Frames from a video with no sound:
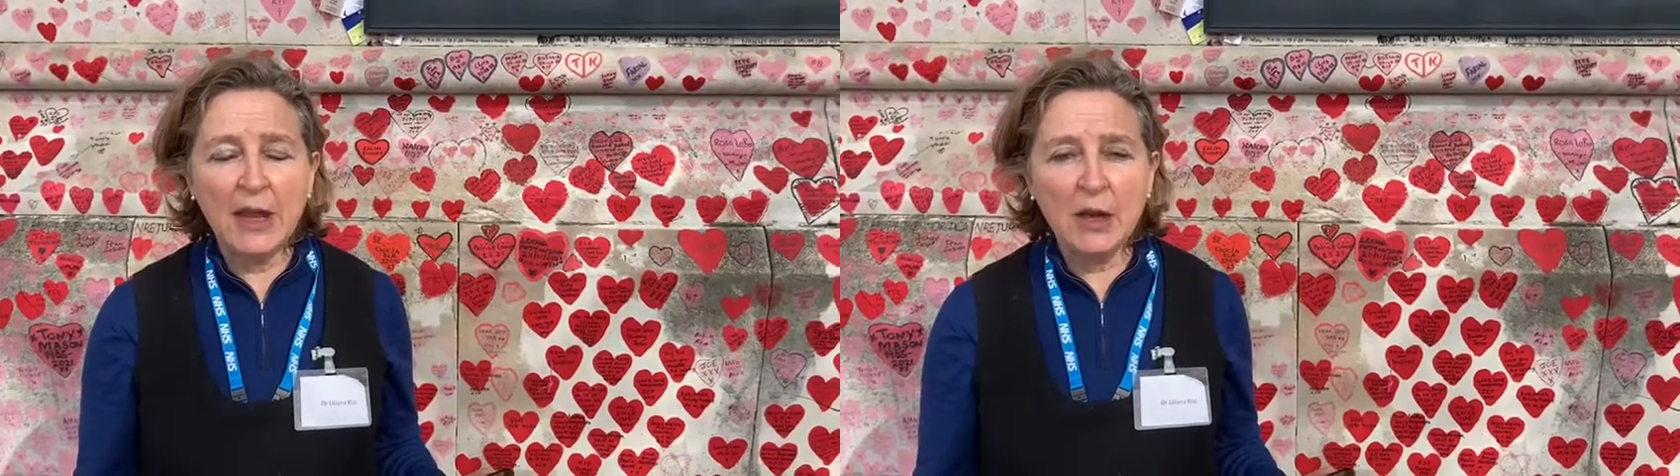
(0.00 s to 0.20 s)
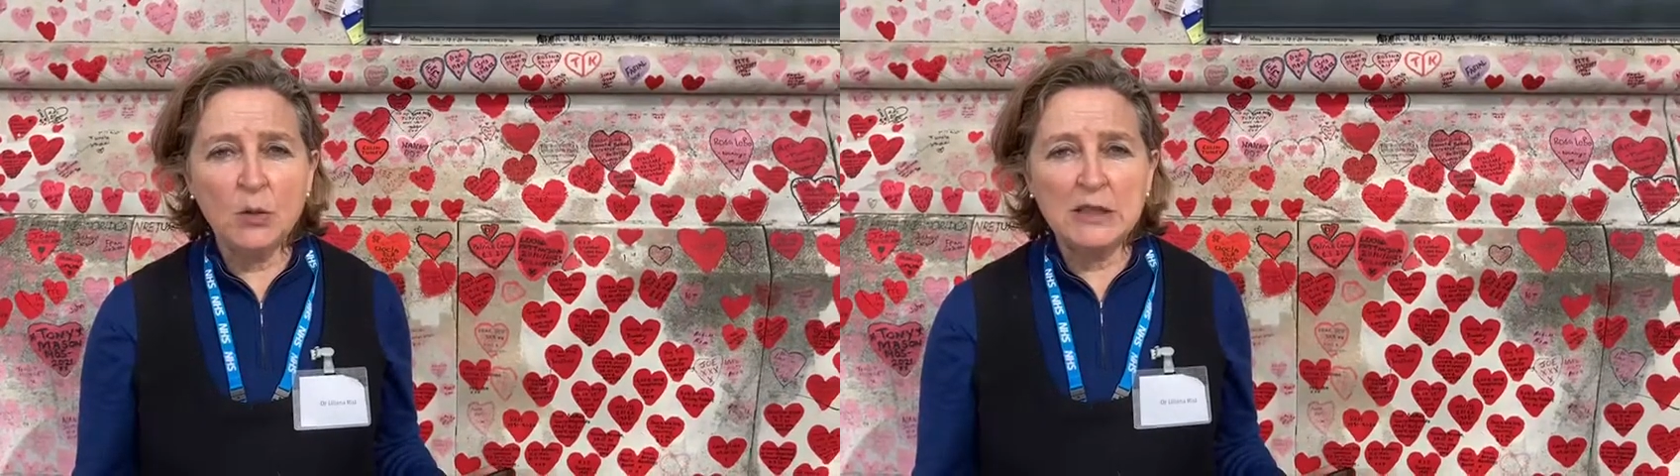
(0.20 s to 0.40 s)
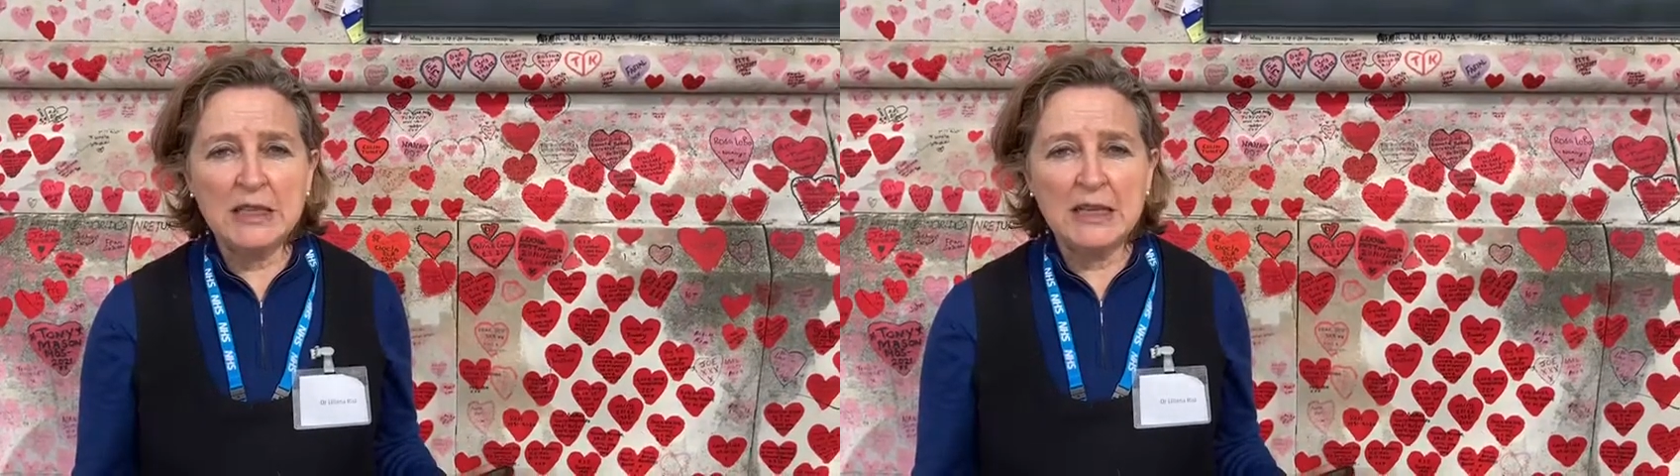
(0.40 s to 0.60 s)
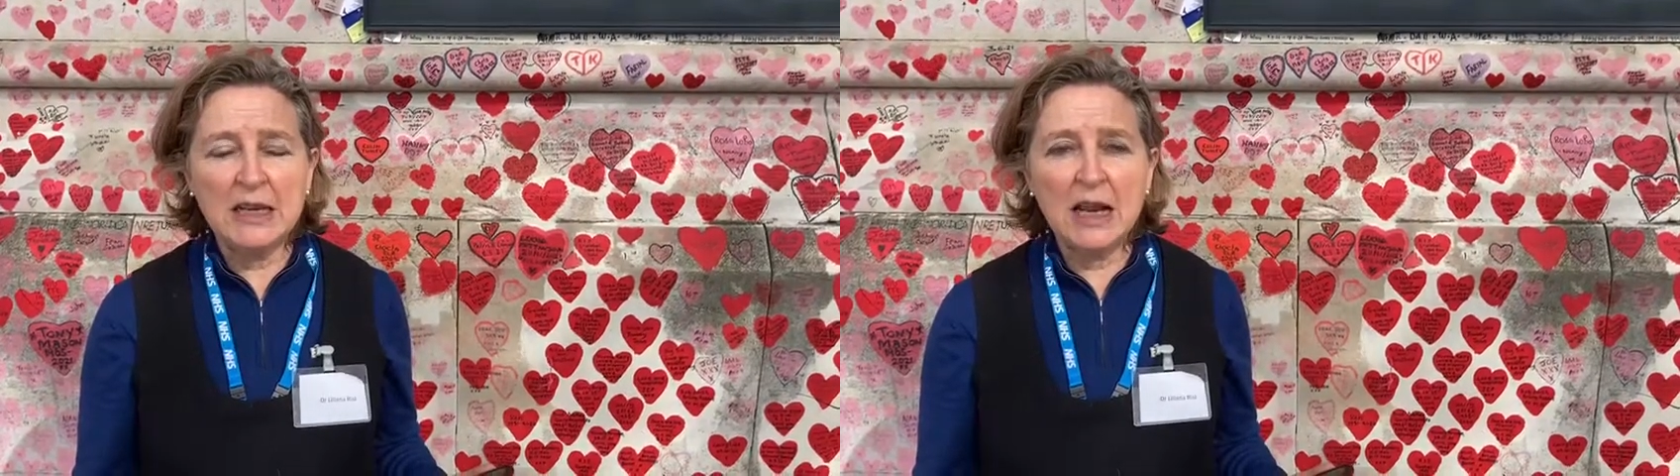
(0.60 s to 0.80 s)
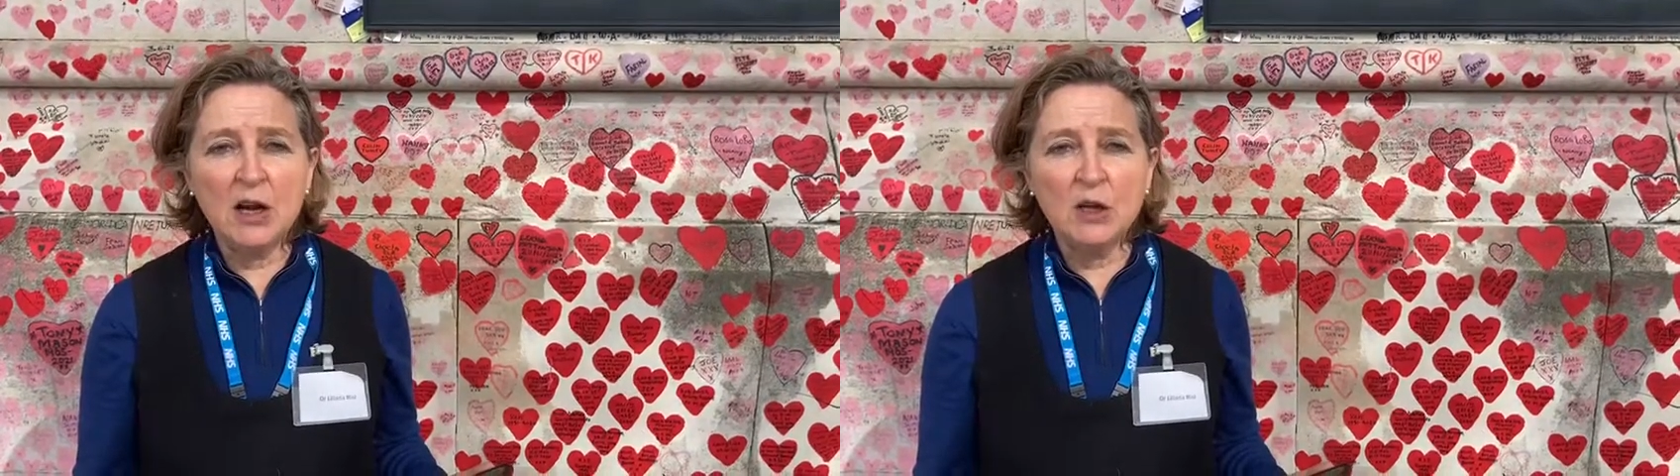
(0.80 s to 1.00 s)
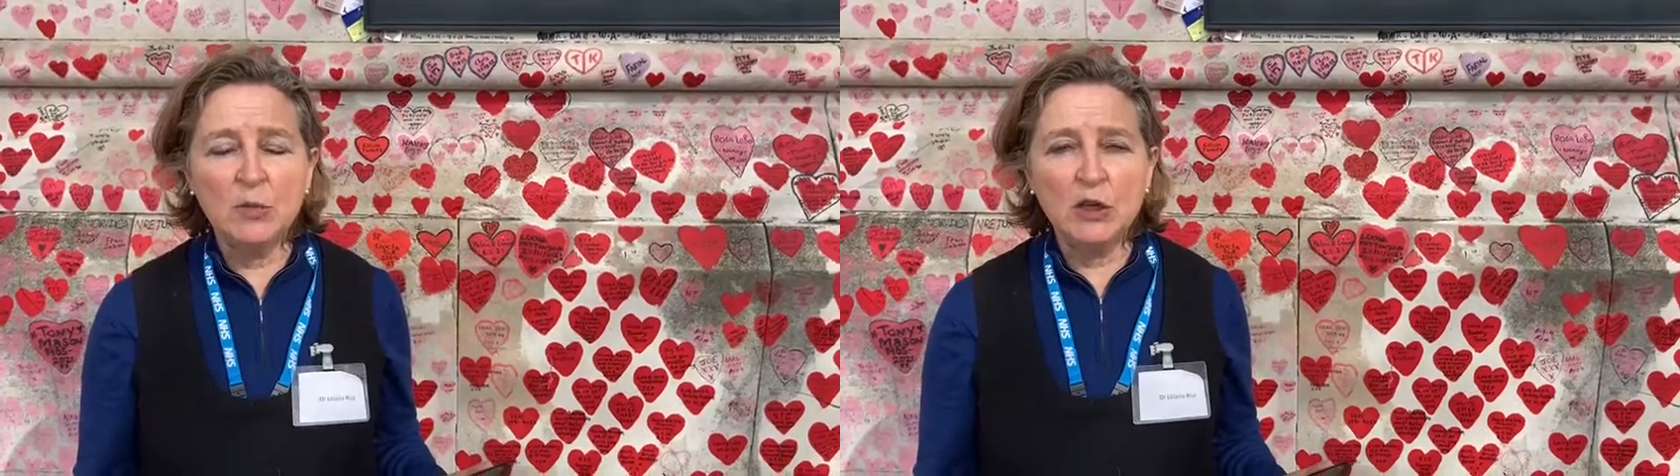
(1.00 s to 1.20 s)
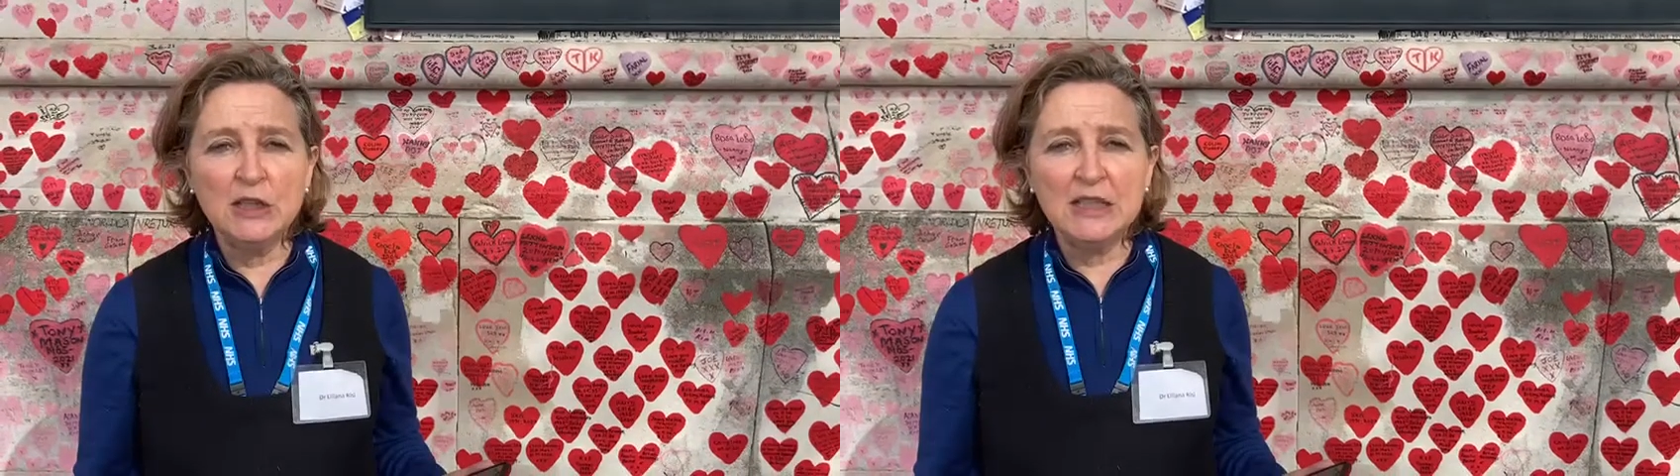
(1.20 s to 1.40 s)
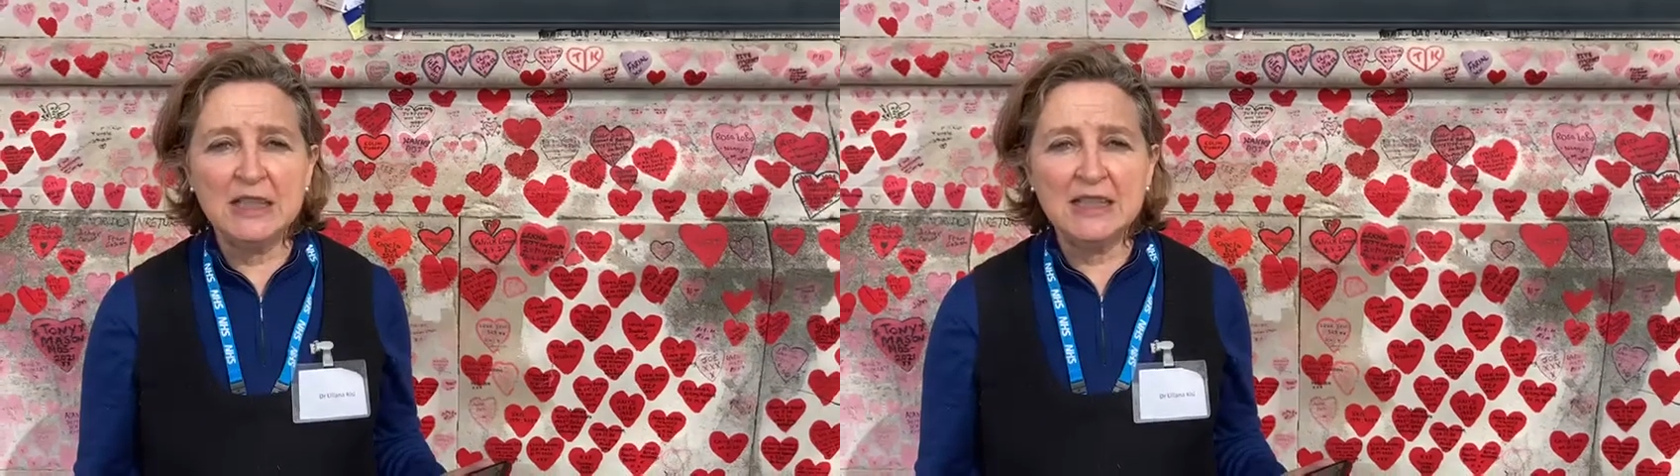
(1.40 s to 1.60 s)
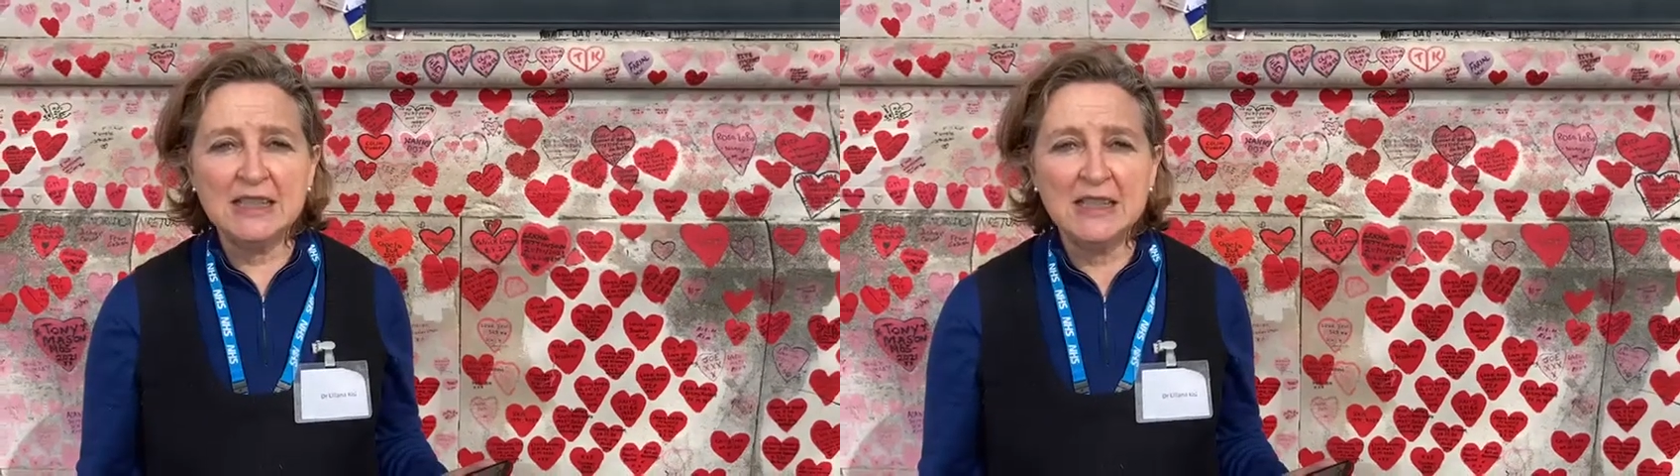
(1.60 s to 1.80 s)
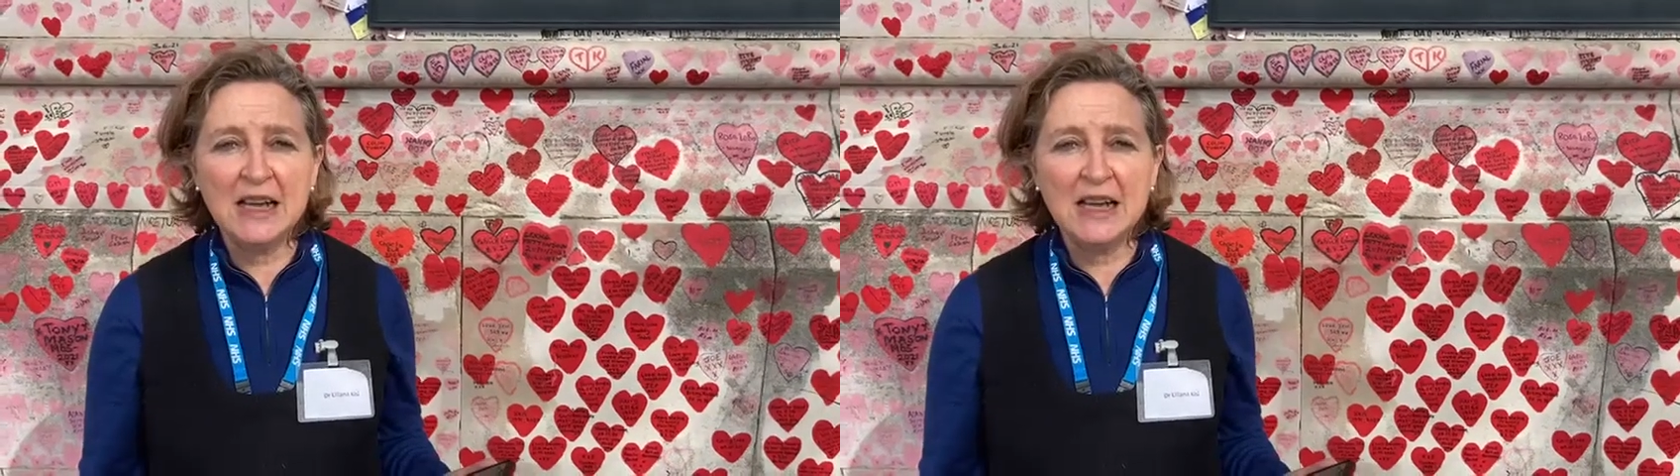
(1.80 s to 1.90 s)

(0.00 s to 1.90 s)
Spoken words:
equity in our communities.